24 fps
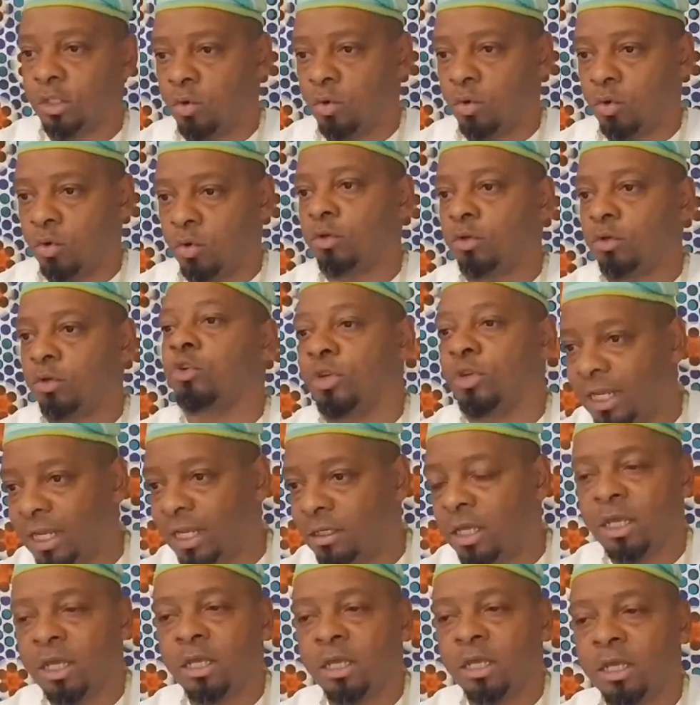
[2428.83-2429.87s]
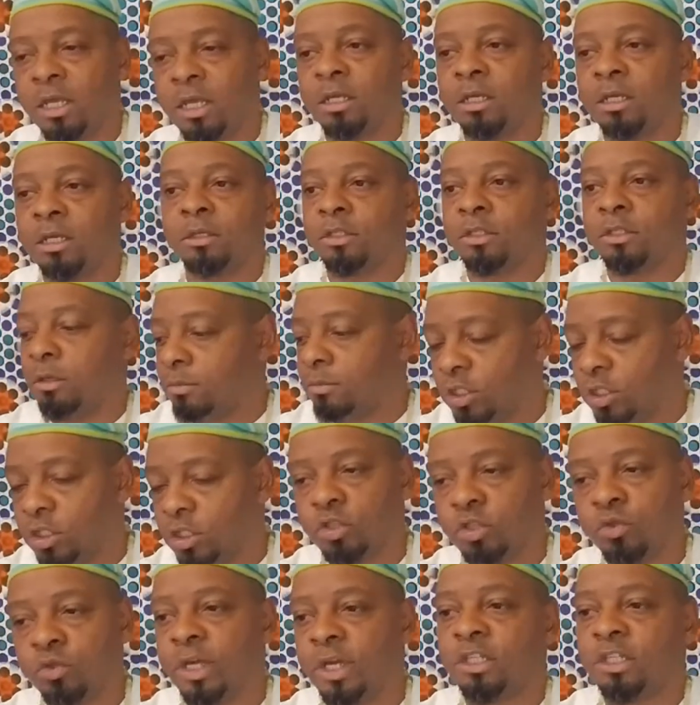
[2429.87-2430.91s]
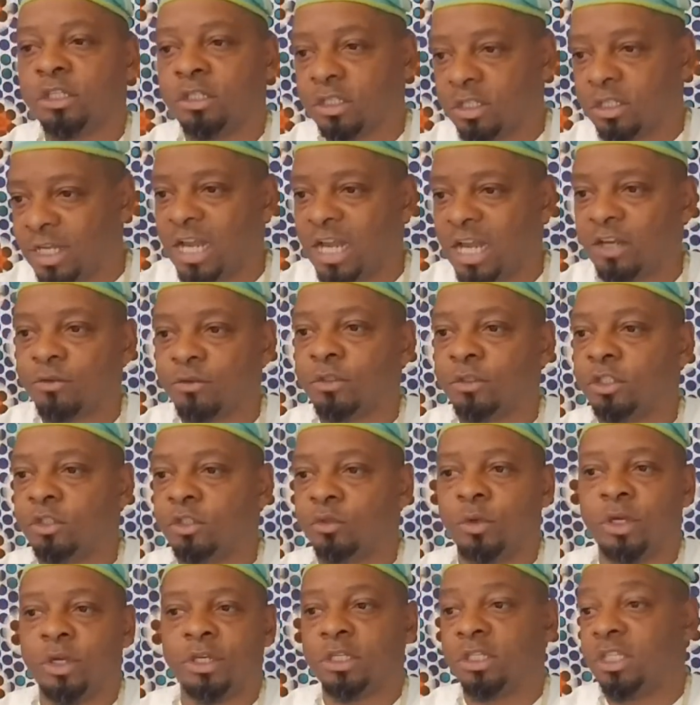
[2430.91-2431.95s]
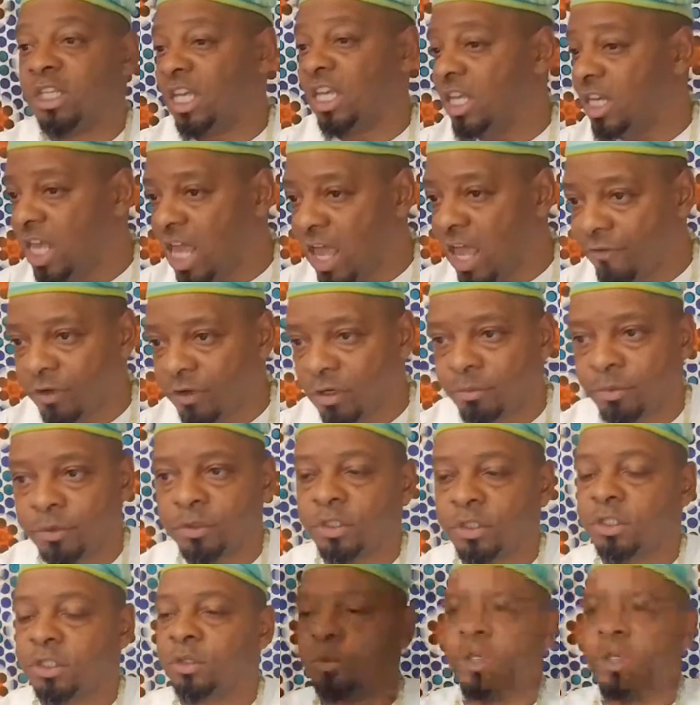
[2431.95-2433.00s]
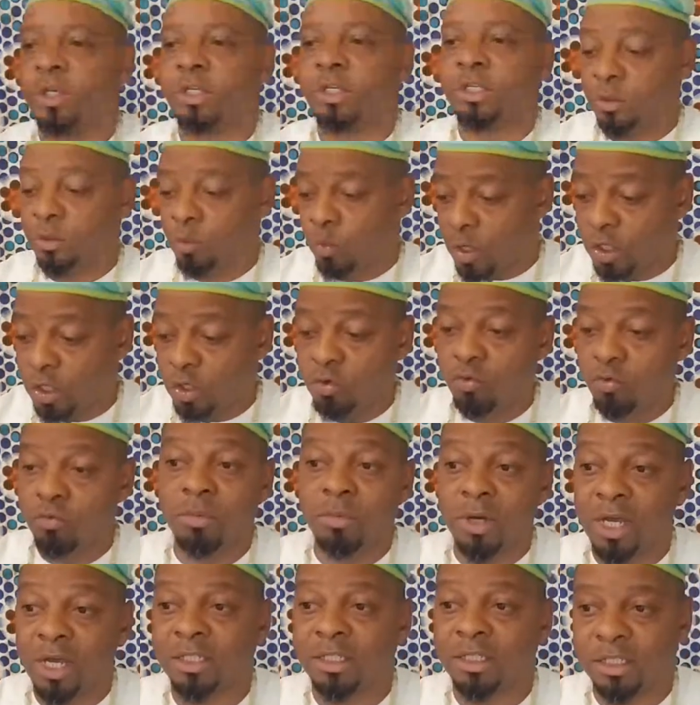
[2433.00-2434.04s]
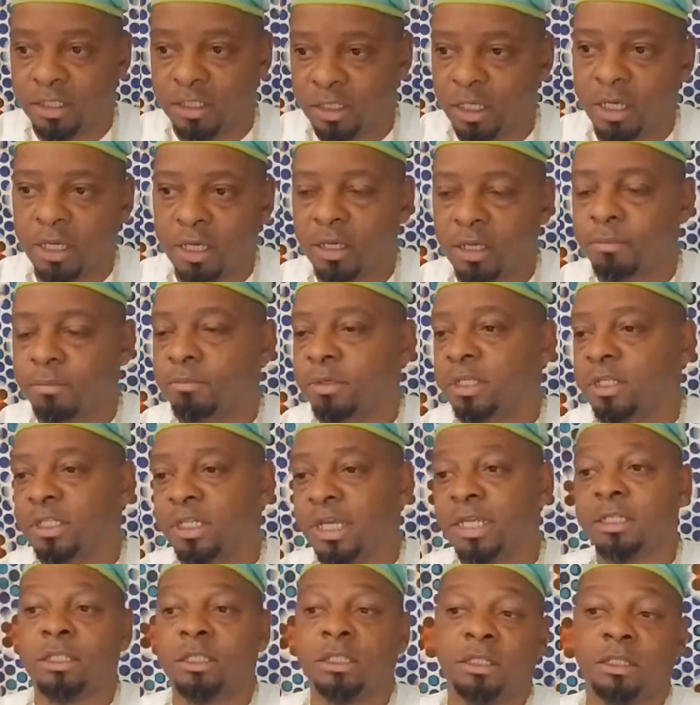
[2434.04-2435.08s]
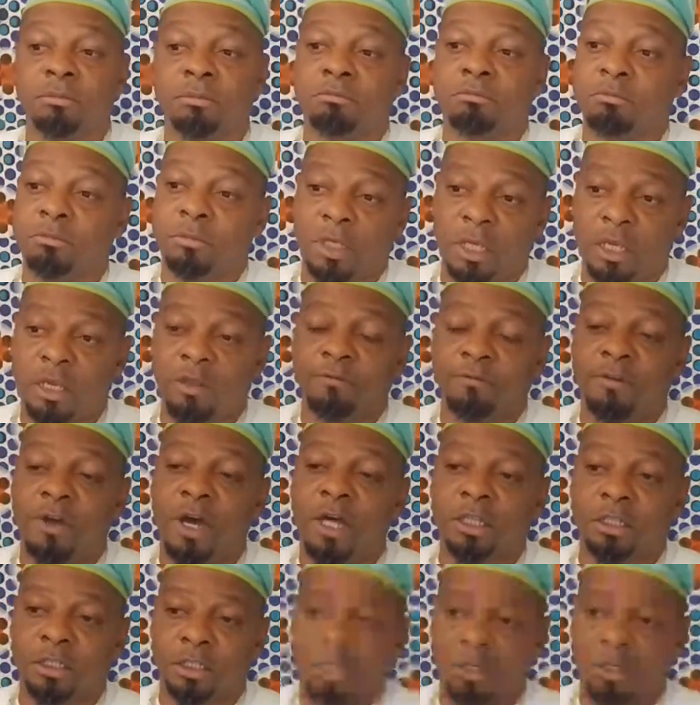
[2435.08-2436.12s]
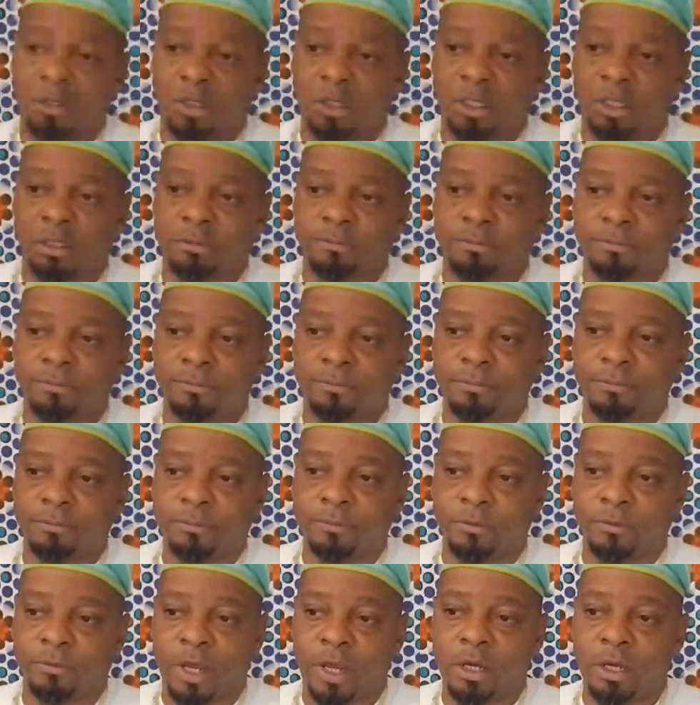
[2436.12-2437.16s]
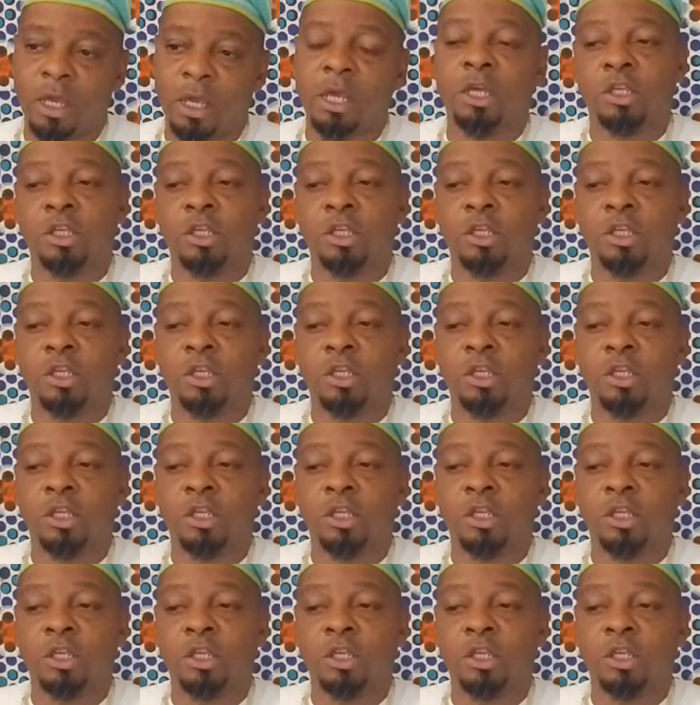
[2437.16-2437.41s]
It will create some situations, natural situations, inevitable situations where you must be tested involuntarily, right?